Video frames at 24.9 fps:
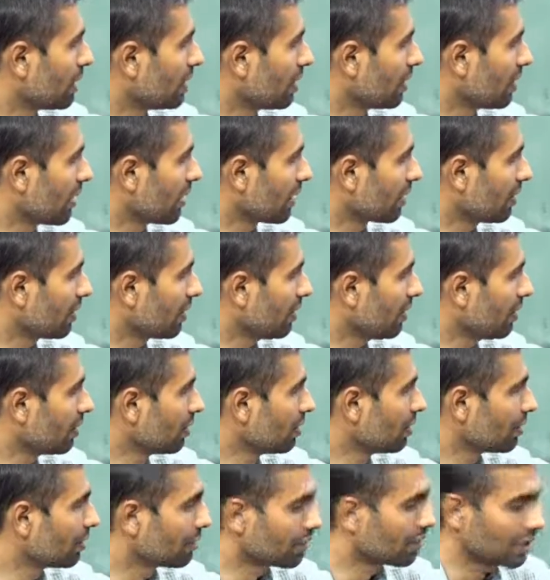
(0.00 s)
by the
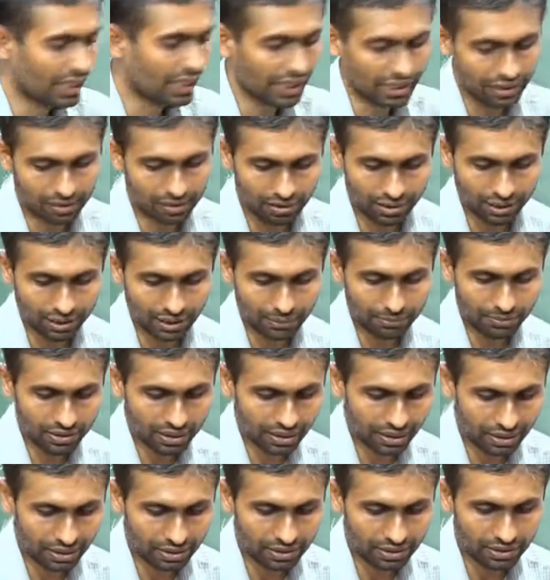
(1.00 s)
director 10. I
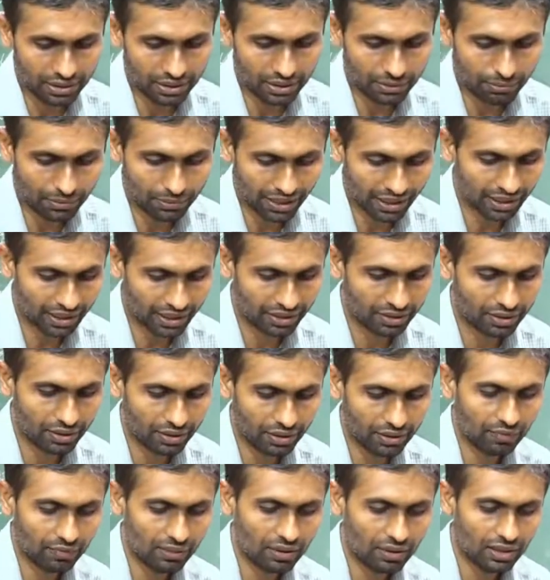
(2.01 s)
am setting the same
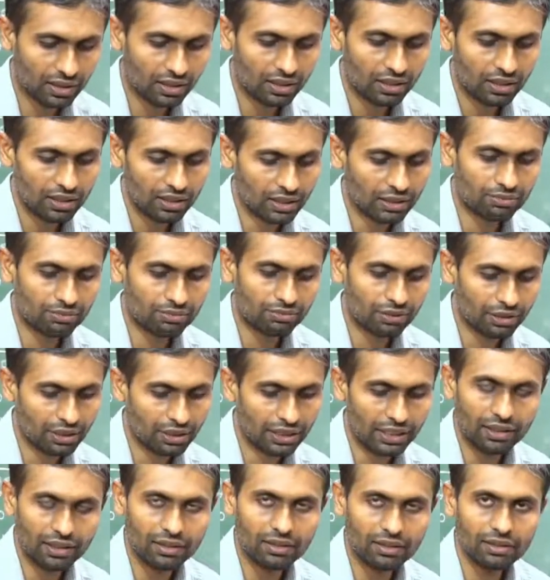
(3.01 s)
director. Yes,
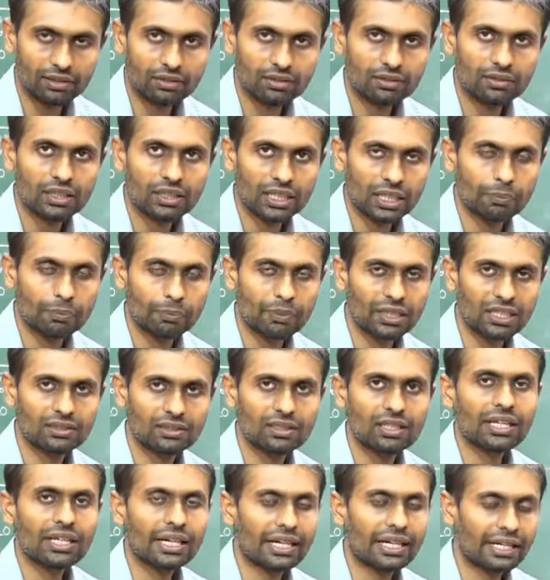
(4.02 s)
we are done. That
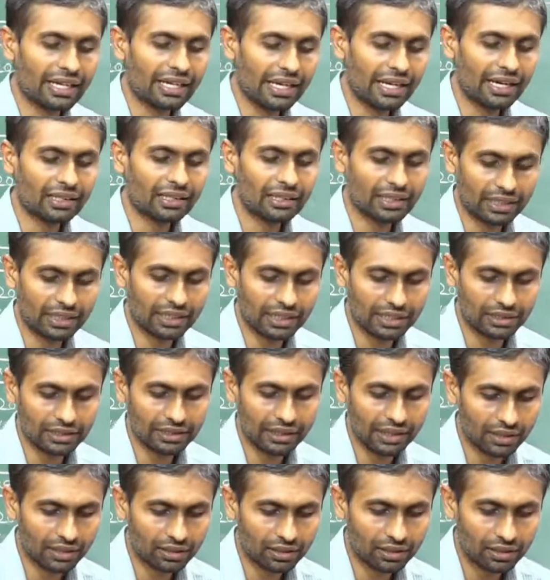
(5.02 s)
means a director
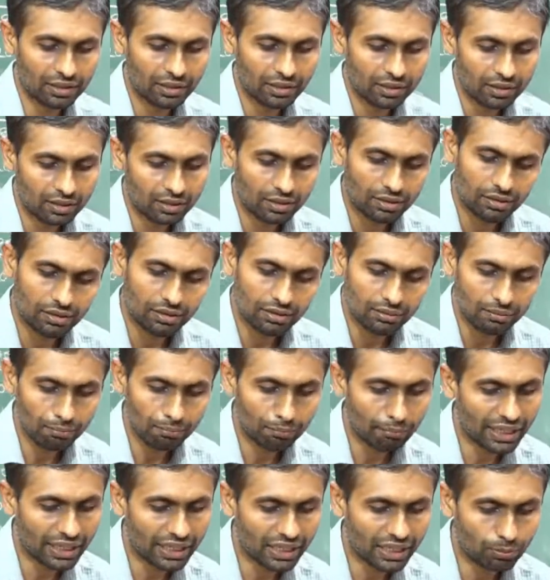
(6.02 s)
can direct
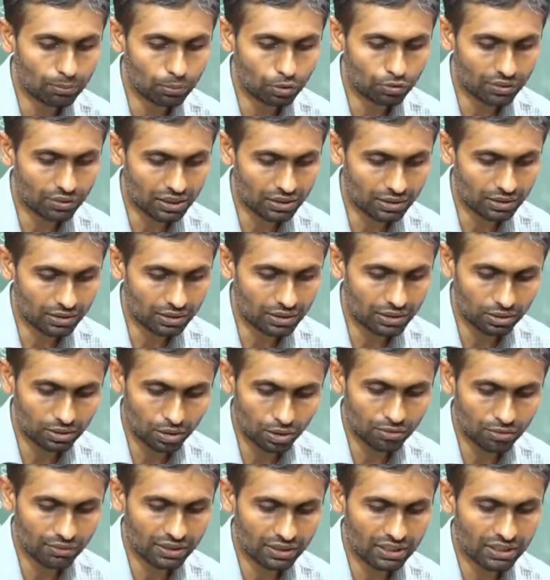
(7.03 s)
many movies.
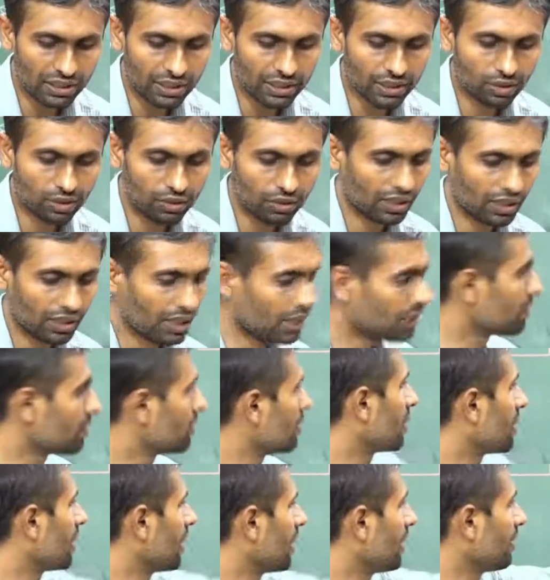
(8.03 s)
This also we said,
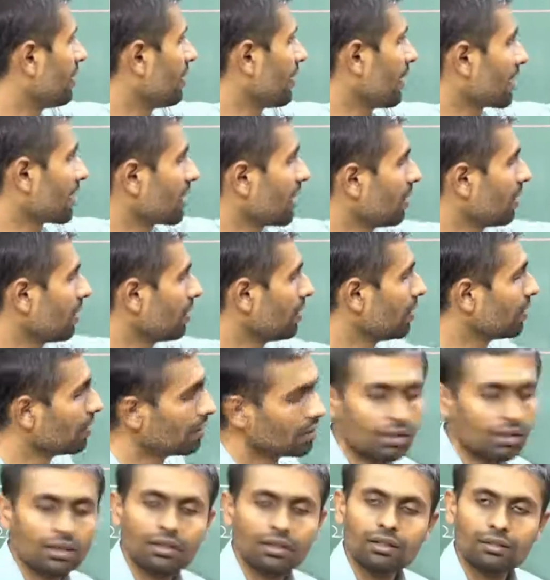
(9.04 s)
yes, 10
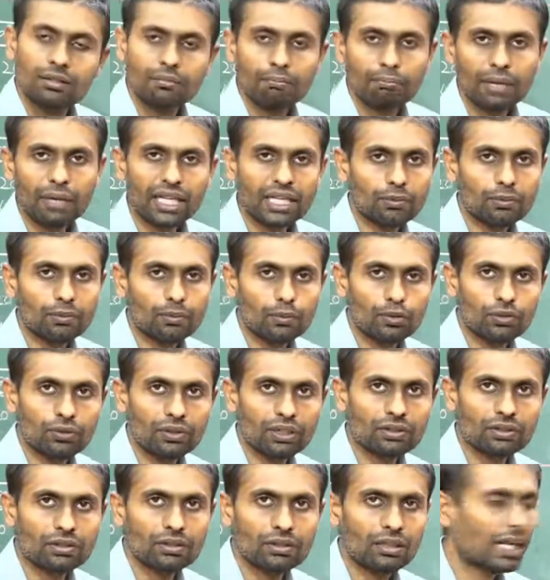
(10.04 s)
directed many
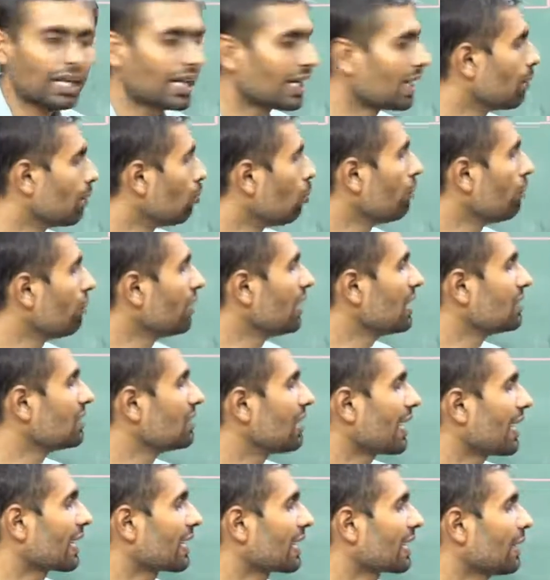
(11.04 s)
movies. And a
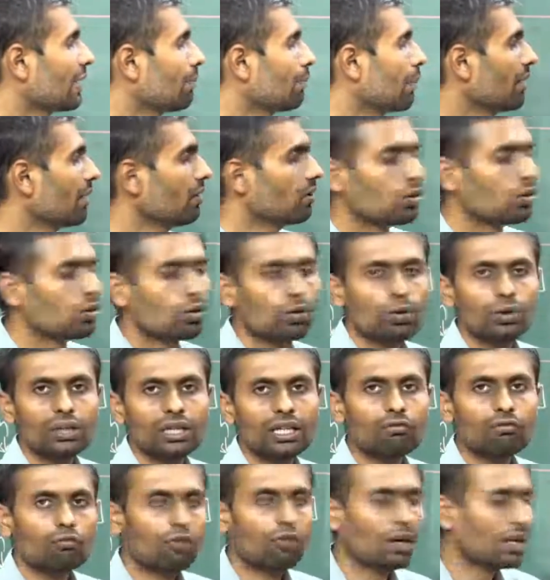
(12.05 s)
movie is directed by
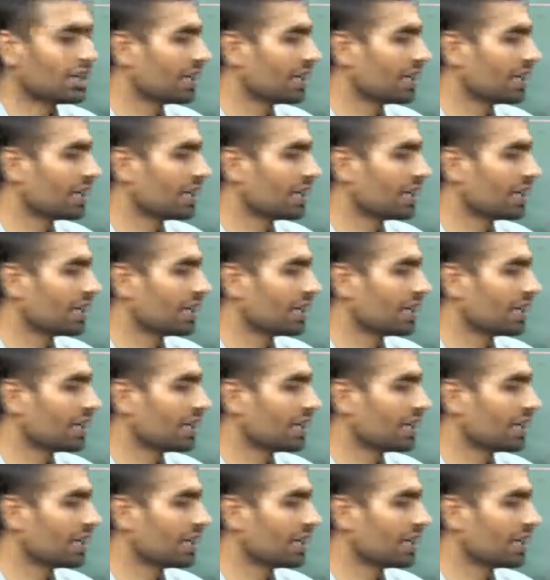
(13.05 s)
only